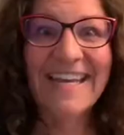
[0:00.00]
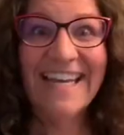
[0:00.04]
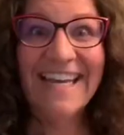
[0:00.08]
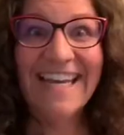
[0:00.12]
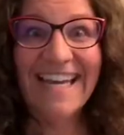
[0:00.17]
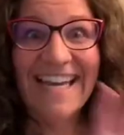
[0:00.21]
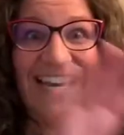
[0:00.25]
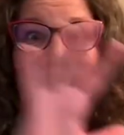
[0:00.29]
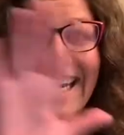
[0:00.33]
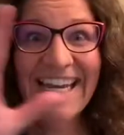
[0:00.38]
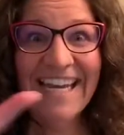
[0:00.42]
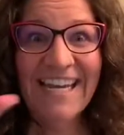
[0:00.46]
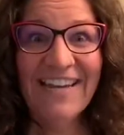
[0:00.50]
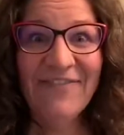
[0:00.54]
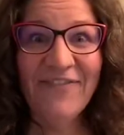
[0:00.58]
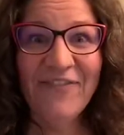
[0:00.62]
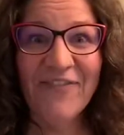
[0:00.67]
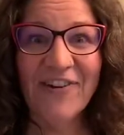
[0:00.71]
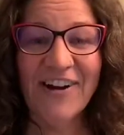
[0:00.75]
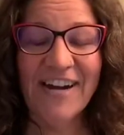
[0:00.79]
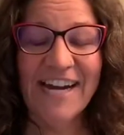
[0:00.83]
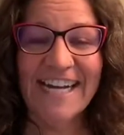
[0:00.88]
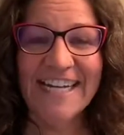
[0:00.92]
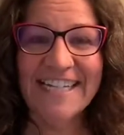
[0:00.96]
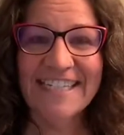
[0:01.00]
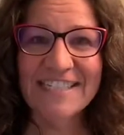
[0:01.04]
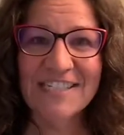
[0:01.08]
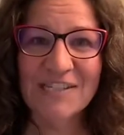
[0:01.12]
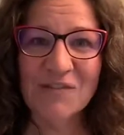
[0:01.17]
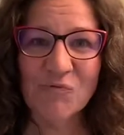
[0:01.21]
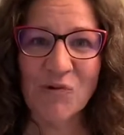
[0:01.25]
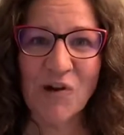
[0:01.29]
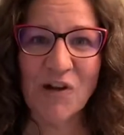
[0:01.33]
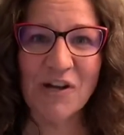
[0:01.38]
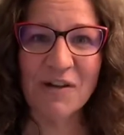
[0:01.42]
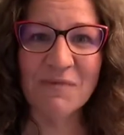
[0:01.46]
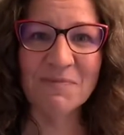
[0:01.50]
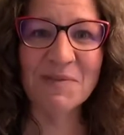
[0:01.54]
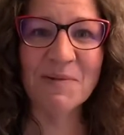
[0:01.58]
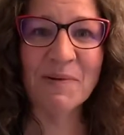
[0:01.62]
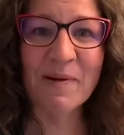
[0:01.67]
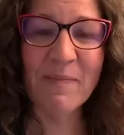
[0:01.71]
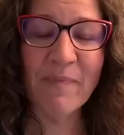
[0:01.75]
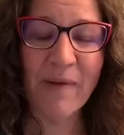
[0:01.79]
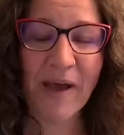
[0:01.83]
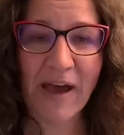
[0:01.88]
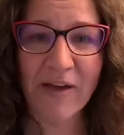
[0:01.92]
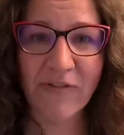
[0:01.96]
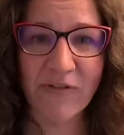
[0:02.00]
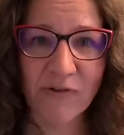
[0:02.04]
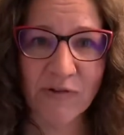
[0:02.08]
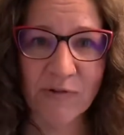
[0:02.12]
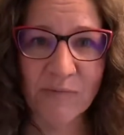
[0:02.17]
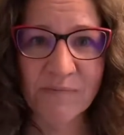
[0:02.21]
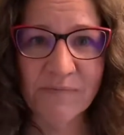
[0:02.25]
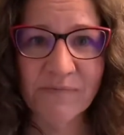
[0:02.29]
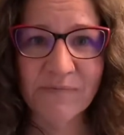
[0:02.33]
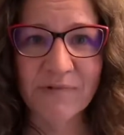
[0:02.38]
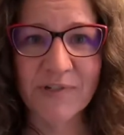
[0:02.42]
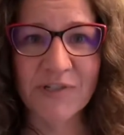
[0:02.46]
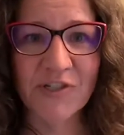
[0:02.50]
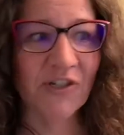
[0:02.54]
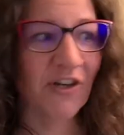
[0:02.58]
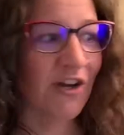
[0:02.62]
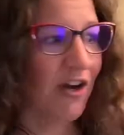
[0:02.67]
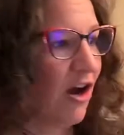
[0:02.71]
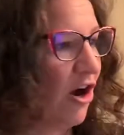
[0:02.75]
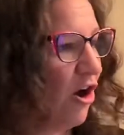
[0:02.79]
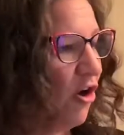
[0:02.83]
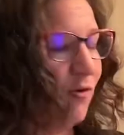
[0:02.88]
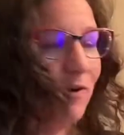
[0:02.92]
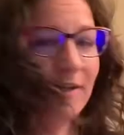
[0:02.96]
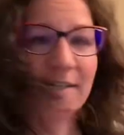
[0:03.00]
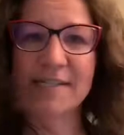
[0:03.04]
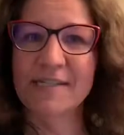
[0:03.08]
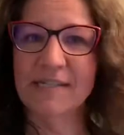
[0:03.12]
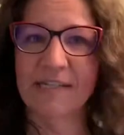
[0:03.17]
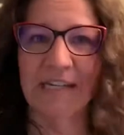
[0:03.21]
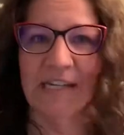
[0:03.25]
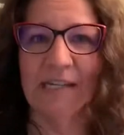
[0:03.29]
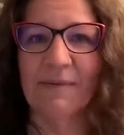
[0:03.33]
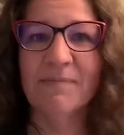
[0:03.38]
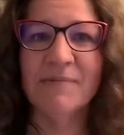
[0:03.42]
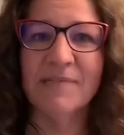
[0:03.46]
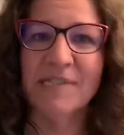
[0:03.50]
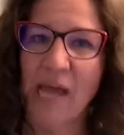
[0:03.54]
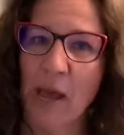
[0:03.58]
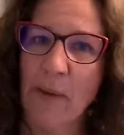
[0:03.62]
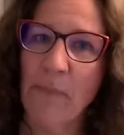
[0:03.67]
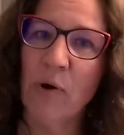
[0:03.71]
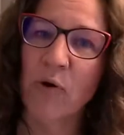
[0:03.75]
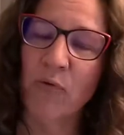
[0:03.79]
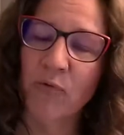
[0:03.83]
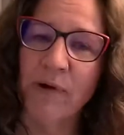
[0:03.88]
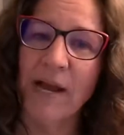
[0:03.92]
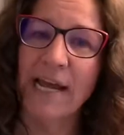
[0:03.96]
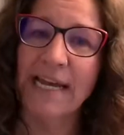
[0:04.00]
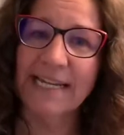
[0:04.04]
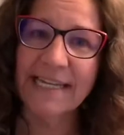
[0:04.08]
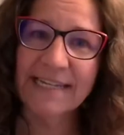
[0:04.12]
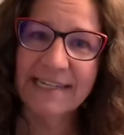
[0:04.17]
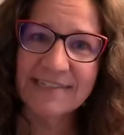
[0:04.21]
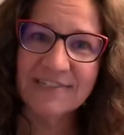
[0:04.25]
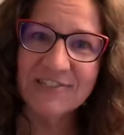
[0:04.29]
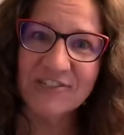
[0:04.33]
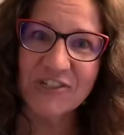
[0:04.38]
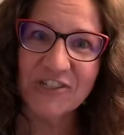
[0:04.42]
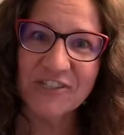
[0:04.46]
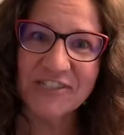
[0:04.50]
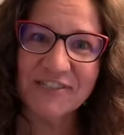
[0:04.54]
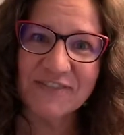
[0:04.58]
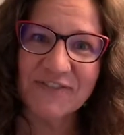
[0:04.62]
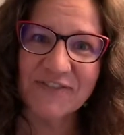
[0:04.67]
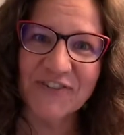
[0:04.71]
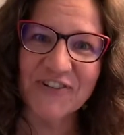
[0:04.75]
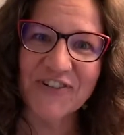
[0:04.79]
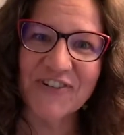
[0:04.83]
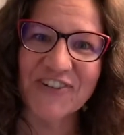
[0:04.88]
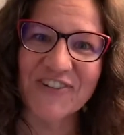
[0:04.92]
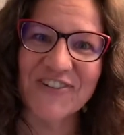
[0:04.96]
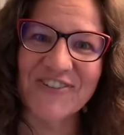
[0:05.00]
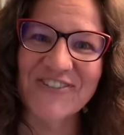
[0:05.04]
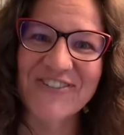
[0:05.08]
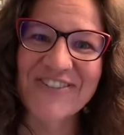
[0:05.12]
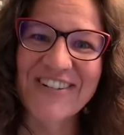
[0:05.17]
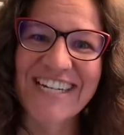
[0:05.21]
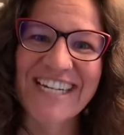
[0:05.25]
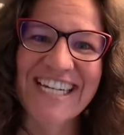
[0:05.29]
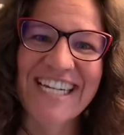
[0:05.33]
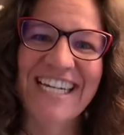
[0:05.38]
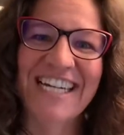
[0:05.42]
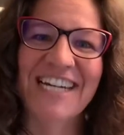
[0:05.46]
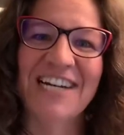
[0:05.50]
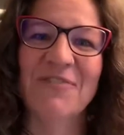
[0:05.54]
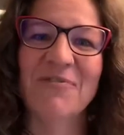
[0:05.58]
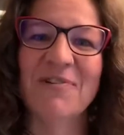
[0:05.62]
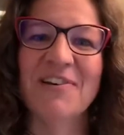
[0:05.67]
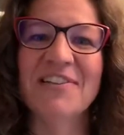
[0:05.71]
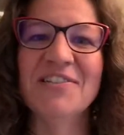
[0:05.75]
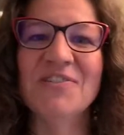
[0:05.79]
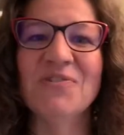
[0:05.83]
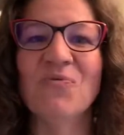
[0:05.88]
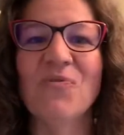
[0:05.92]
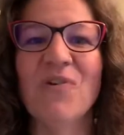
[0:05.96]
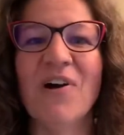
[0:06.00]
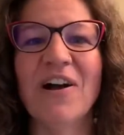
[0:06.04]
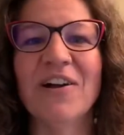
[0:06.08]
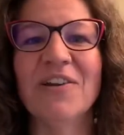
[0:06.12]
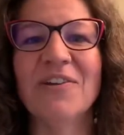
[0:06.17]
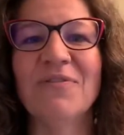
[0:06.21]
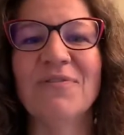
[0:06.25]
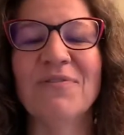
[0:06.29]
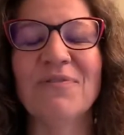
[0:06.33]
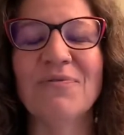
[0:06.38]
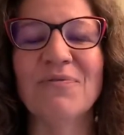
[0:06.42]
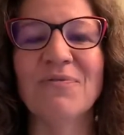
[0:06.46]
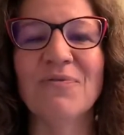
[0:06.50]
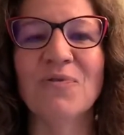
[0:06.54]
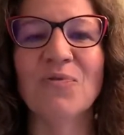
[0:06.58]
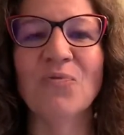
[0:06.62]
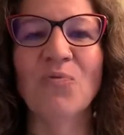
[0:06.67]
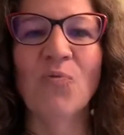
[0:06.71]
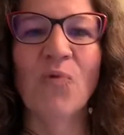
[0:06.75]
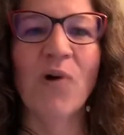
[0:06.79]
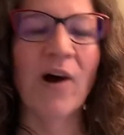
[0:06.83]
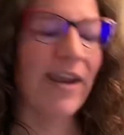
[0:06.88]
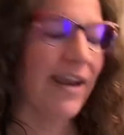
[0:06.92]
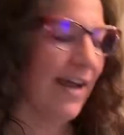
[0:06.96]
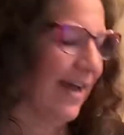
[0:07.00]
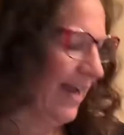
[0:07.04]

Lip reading: Hey friends, welcome to my bathroom, which I always keep demo ready just for you. I wanted to walk you through what I